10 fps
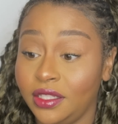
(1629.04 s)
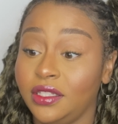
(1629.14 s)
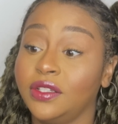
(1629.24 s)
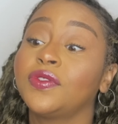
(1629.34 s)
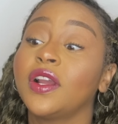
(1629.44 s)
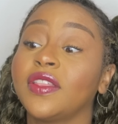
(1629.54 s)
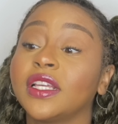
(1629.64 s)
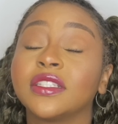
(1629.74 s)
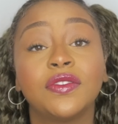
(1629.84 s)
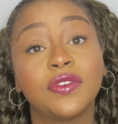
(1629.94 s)
So far
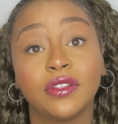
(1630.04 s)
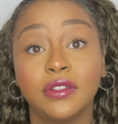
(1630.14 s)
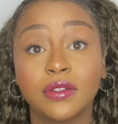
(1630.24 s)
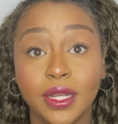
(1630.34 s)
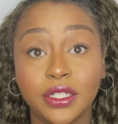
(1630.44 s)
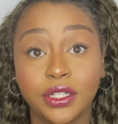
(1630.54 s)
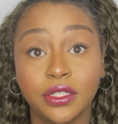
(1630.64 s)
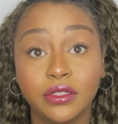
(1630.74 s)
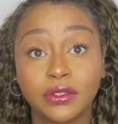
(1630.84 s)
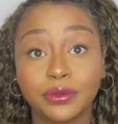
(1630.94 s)
that's it for those
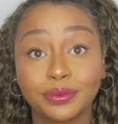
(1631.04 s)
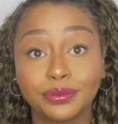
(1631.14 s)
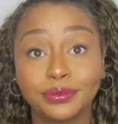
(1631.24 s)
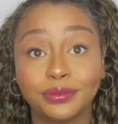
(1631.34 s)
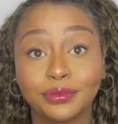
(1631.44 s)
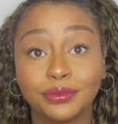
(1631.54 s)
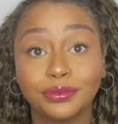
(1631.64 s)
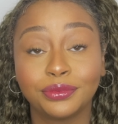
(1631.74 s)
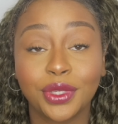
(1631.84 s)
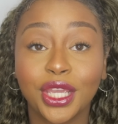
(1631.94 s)
questions,
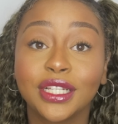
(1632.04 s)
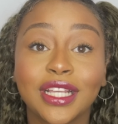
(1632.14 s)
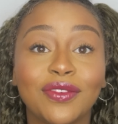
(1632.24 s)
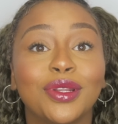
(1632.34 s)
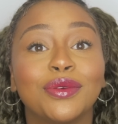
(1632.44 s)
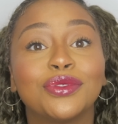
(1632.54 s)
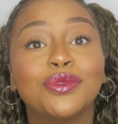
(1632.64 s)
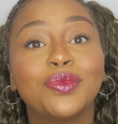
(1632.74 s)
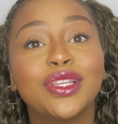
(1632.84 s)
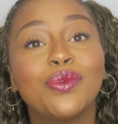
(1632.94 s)
because everybody was
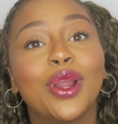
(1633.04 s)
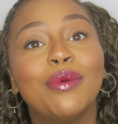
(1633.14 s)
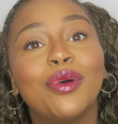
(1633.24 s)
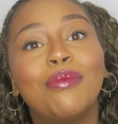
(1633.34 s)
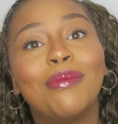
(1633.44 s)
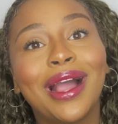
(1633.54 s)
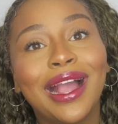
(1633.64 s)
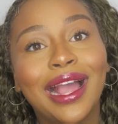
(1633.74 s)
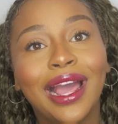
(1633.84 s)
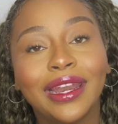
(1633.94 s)
too busy worrying about
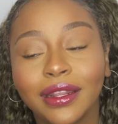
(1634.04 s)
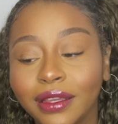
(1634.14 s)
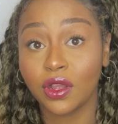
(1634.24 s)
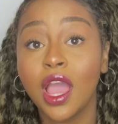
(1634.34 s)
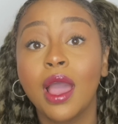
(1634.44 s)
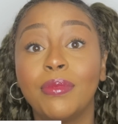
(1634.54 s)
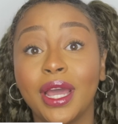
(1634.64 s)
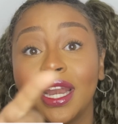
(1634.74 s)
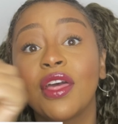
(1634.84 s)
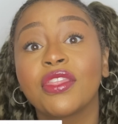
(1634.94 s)
mine.
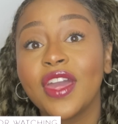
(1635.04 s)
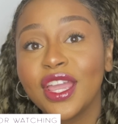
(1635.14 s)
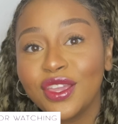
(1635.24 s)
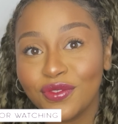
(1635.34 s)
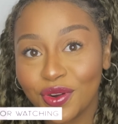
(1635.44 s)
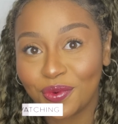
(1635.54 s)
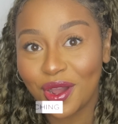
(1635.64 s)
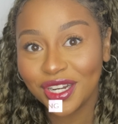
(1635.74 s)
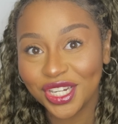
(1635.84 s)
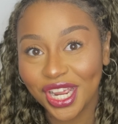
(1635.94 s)
But thank you for
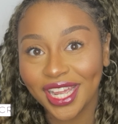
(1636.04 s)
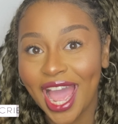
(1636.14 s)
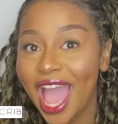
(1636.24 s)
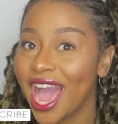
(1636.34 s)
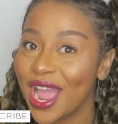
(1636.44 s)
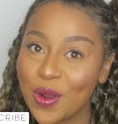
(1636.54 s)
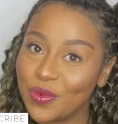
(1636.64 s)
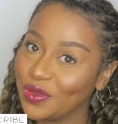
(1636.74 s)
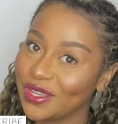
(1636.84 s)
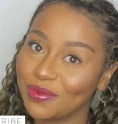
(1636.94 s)
watching. I
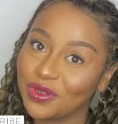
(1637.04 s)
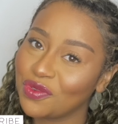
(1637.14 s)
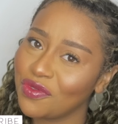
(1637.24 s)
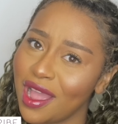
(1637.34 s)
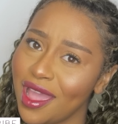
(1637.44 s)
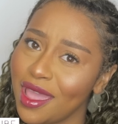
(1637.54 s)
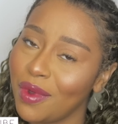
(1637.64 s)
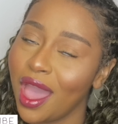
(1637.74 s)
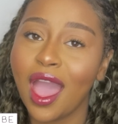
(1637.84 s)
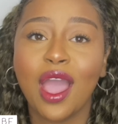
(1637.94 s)
hope you subscribe,
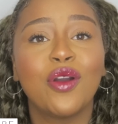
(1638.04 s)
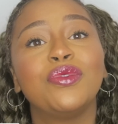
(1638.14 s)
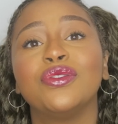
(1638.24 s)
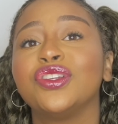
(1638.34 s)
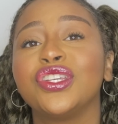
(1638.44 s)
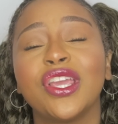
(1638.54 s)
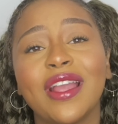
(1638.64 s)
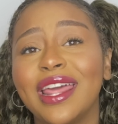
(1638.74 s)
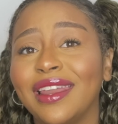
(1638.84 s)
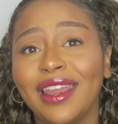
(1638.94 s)
I hope you share
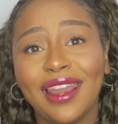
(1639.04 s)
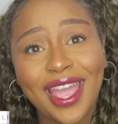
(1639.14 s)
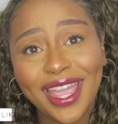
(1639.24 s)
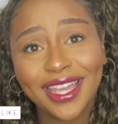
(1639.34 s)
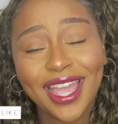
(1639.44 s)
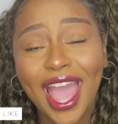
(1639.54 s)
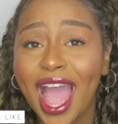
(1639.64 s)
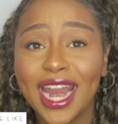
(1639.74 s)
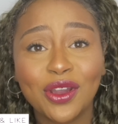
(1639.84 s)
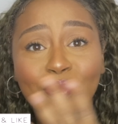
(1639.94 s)
and like,
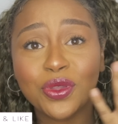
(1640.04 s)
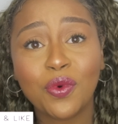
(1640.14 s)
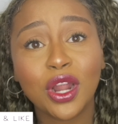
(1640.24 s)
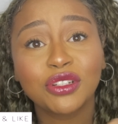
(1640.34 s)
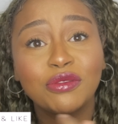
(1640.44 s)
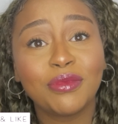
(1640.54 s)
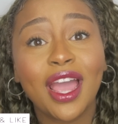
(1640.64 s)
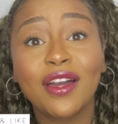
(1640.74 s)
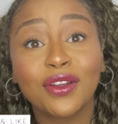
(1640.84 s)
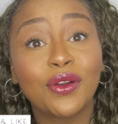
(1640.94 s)
and I hope you watch some of
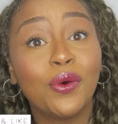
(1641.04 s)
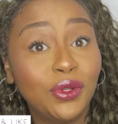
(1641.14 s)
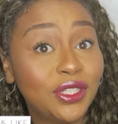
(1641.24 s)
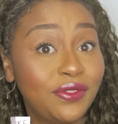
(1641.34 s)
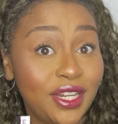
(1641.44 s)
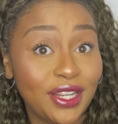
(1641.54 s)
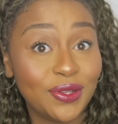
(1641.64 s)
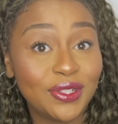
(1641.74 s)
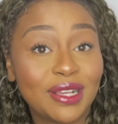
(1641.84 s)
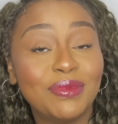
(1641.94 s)
my other older videos.